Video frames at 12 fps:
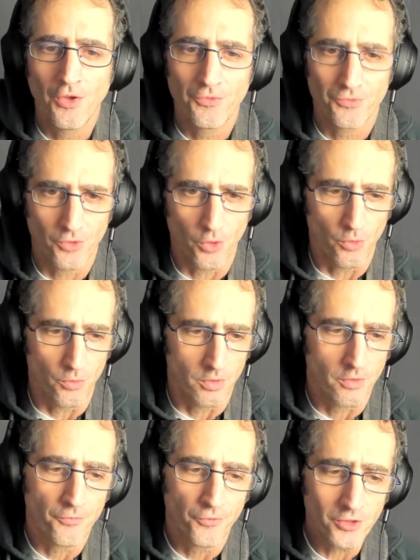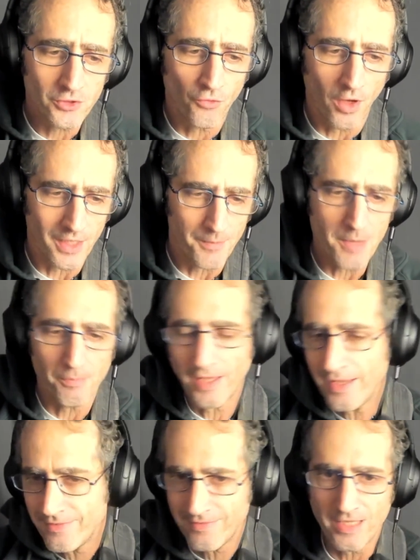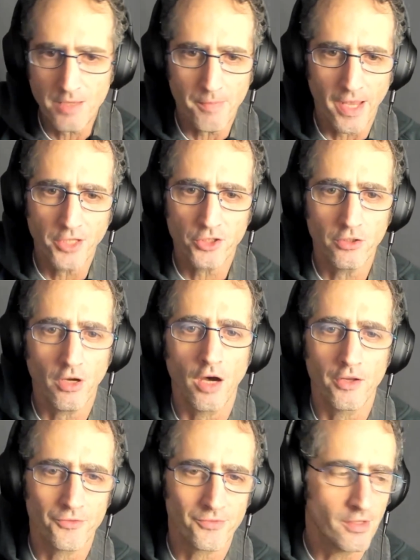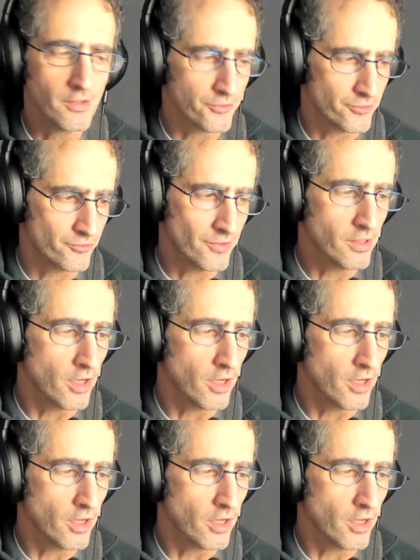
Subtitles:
So first of all, let me play C major on a single string.